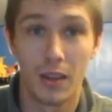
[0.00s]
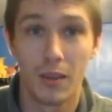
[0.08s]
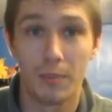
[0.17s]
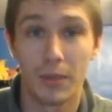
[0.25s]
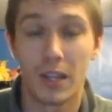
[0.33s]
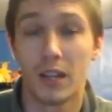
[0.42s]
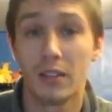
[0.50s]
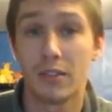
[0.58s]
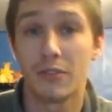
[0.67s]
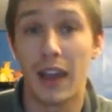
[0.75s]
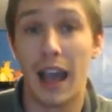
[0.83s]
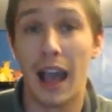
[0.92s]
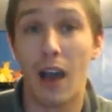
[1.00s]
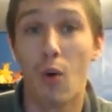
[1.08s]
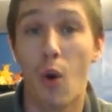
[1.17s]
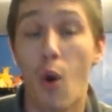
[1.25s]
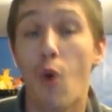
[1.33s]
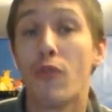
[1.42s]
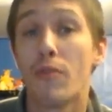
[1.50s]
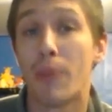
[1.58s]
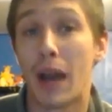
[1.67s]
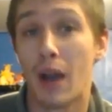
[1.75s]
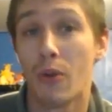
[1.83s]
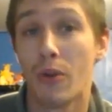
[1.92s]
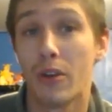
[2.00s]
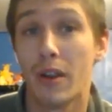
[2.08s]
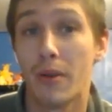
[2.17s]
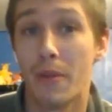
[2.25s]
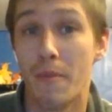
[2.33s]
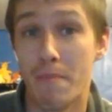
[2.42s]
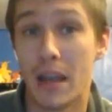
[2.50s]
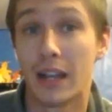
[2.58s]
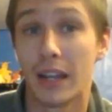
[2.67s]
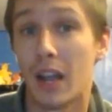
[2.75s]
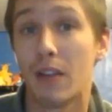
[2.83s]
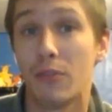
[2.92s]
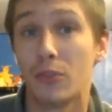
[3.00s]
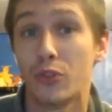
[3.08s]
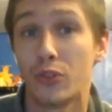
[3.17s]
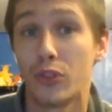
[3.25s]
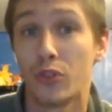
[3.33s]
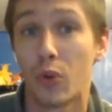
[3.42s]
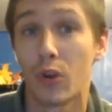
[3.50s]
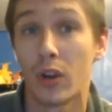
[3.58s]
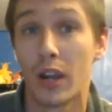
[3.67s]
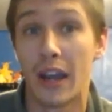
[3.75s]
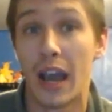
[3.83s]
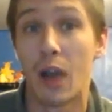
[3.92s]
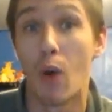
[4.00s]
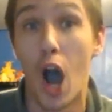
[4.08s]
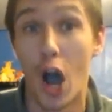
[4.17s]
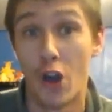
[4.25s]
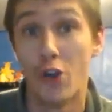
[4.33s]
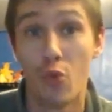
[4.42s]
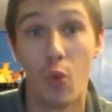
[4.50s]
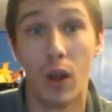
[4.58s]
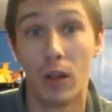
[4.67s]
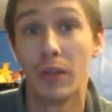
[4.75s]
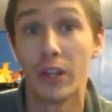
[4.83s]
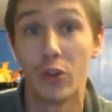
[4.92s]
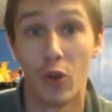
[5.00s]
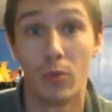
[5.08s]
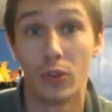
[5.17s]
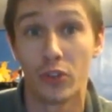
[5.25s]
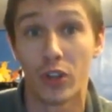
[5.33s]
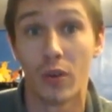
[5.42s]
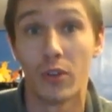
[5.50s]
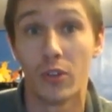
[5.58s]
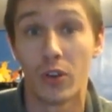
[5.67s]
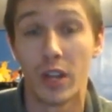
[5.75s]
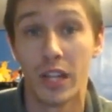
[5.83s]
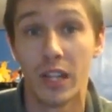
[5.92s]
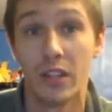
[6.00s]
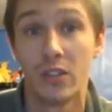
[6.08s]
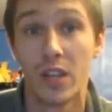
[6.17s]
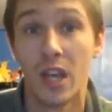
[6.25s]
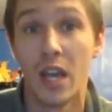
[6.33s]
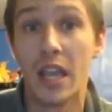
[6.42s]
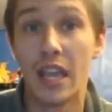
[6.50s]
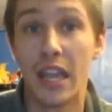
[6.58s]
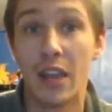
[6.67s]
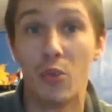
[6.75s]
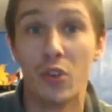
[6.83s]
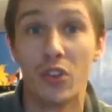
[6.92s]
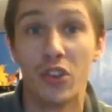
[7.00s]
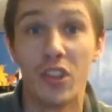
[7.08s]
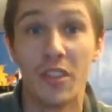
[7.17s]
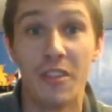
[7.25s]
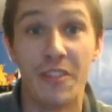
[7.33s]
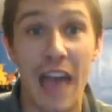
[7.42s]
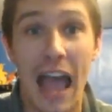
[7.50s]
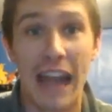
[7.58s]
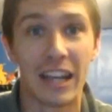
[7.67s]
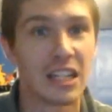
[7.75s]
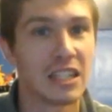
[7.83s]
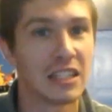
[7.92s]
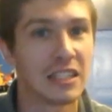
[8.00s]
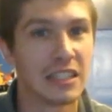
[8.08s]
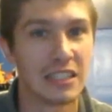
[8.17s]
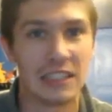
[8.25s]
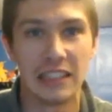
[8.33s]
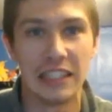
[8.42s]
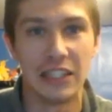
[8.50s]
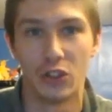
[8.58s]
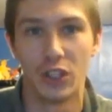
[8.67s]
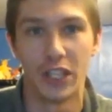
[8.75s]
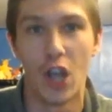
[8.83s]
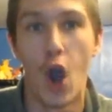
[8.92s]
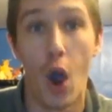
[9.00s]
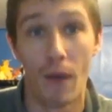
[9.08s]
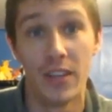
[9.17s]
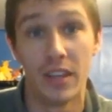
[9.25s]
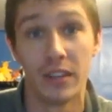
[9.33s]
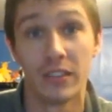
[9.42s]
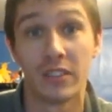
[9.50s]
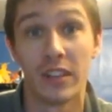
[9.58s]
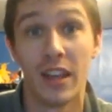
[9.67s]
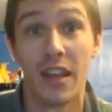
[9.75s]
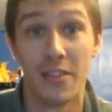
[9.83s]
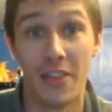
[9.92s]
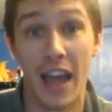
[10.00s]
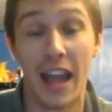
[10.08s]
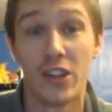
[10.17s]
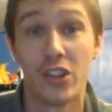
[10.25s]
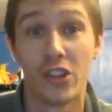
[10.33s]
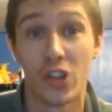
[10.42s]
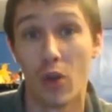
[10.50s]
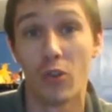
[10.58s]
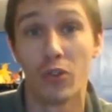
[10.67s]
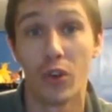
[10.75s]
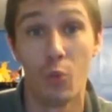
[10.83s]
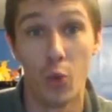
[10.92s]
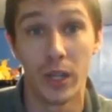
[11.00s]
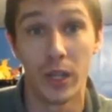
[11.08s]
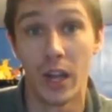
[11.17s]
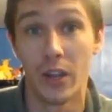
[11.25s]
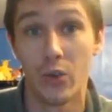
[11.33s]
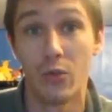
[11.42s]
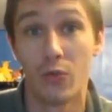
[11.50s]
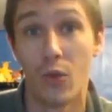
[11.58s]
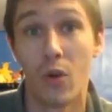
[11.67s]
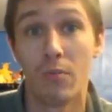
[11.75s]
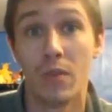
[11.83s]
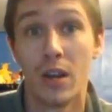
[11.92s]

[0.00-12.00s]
Because of how overpowered the Mega Evolutions were and how underwhelming normal Charizard is, it was that clearly obvious that Charizard would get a new form.